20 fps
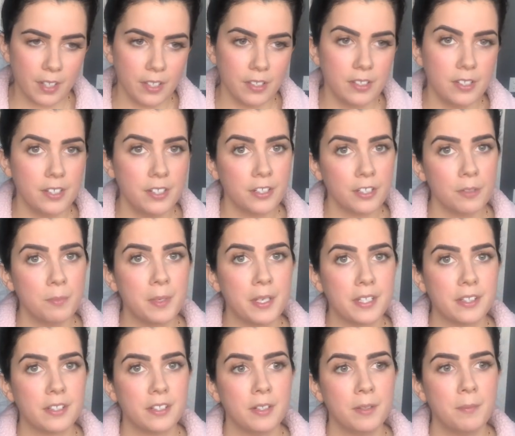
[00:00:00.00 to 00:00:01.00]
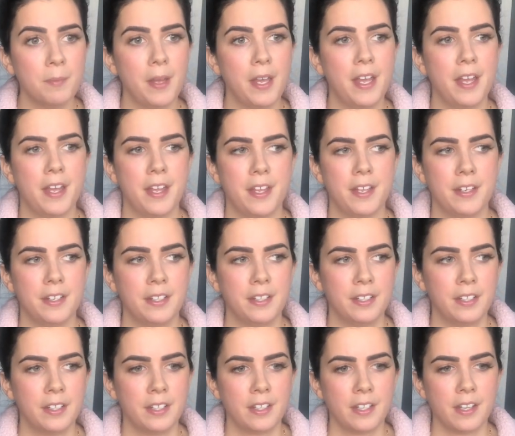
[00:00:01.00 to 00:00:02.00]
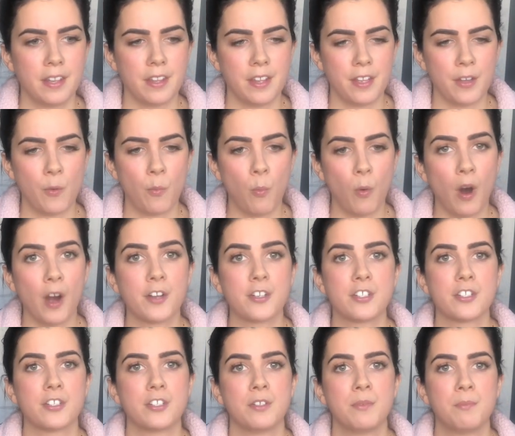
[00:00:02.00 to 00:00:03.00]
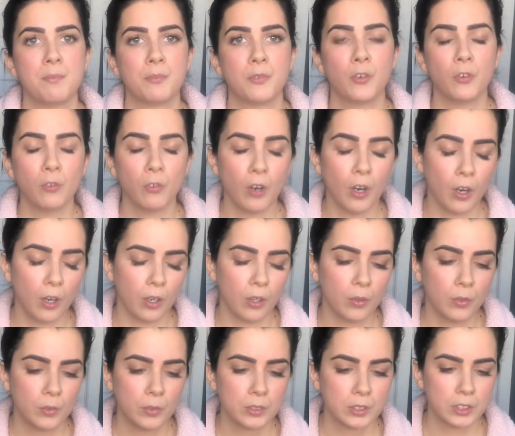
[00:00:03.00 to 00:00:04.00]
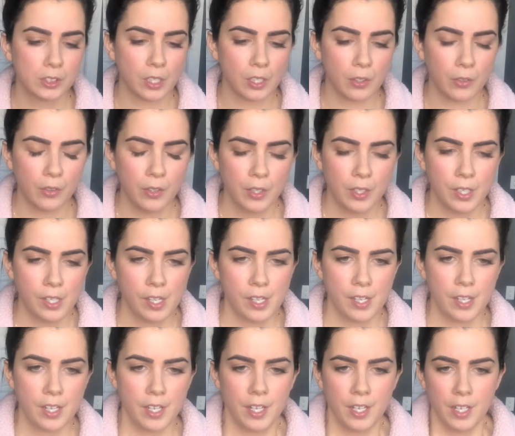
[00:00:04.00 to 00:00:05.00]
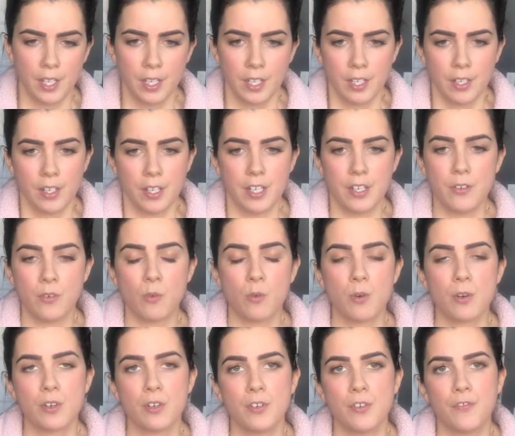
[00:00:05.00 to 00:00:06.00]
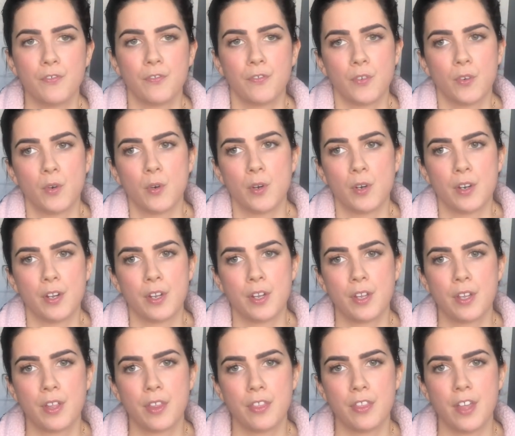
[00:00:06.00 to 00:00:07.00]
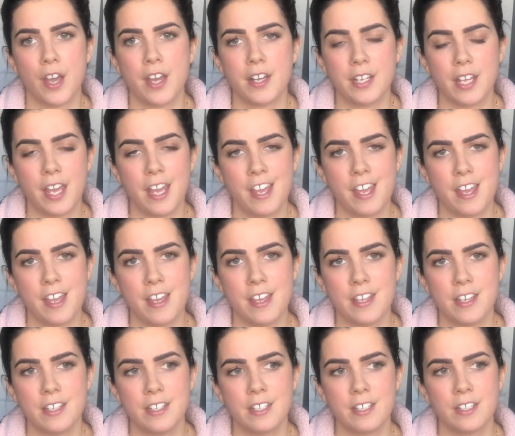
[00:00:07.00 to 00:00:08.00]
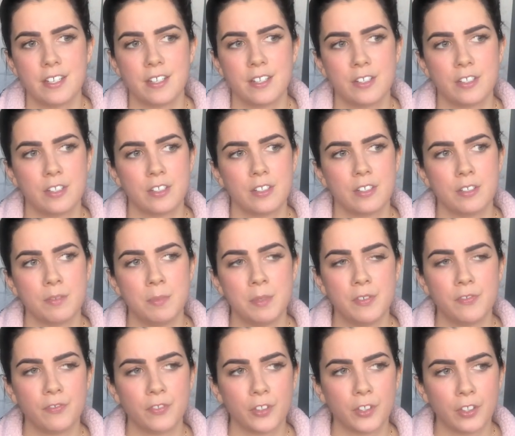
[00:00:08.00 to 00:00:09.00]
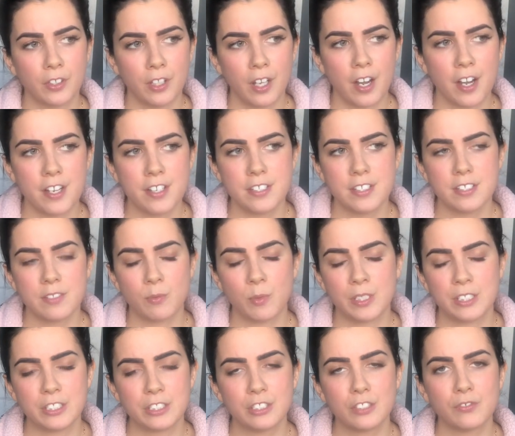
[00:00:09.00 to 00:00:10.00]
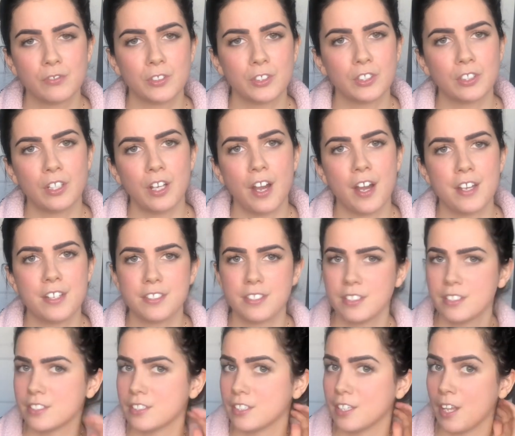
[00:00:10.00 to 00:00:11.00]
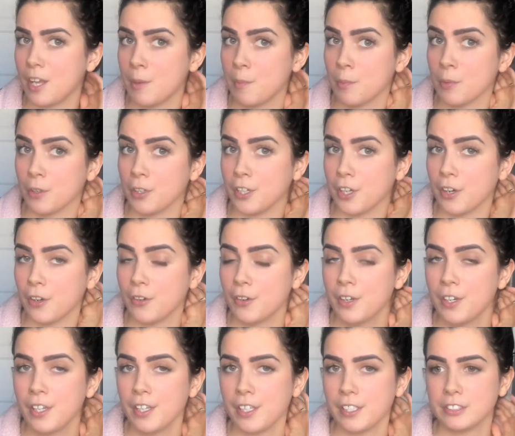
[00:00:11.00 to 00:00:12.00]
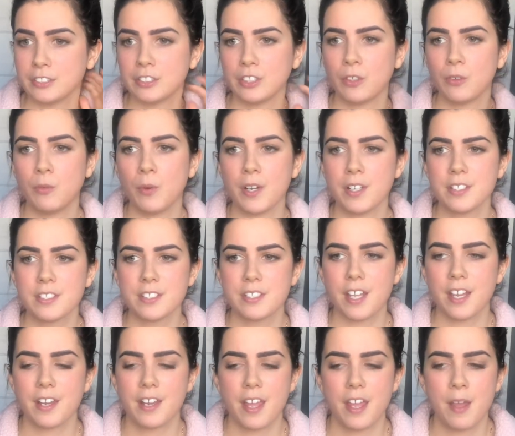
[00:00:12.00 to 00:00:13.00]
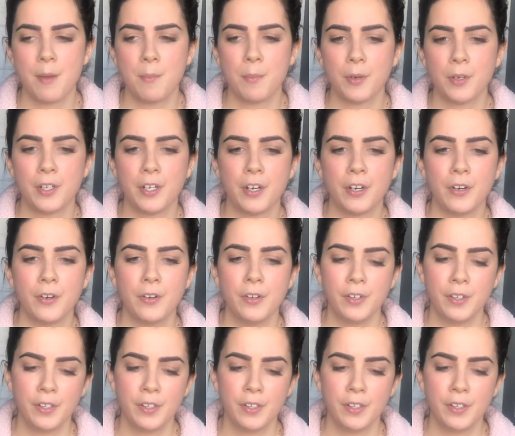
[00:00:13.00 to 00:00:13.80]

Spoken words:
incubate them and they watch them grow. So in order for that egg to be fertilized, once it's fertilized, it's an embryo. And so once that embryo